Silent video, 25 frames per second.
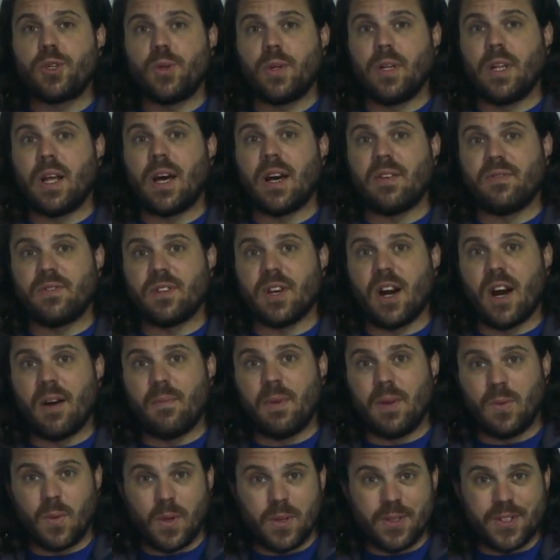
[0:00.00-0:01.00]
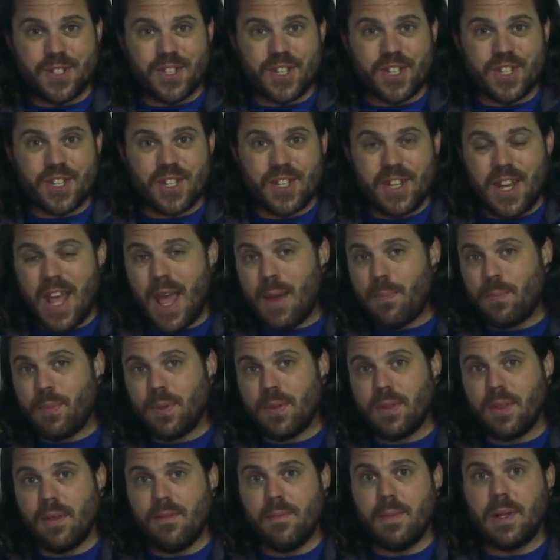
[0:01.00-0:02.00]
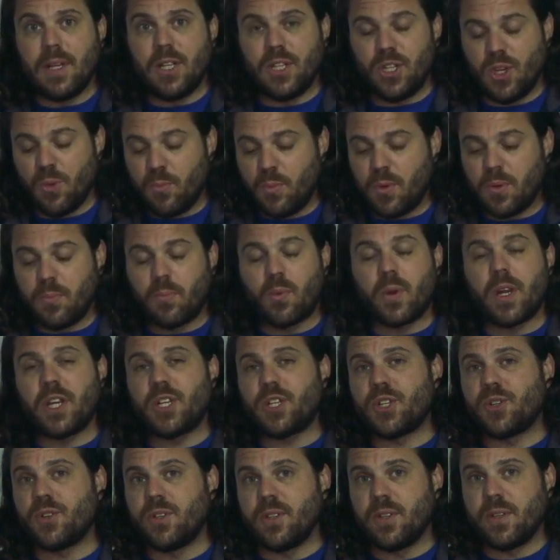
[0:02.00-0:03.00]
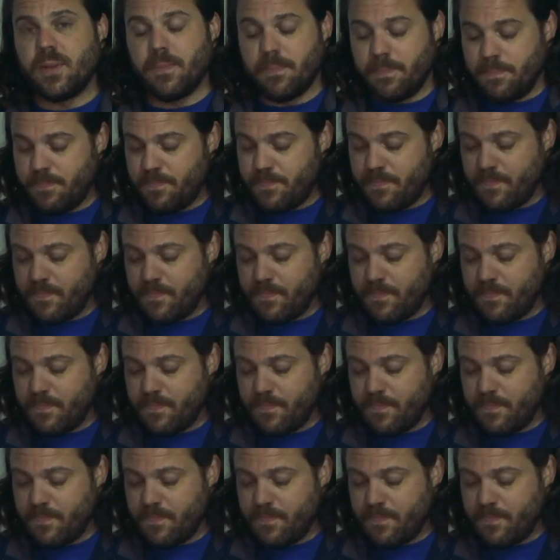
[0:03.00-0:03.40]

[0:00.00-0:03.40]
you a lifetime and won't snap the minute you put pressure on them.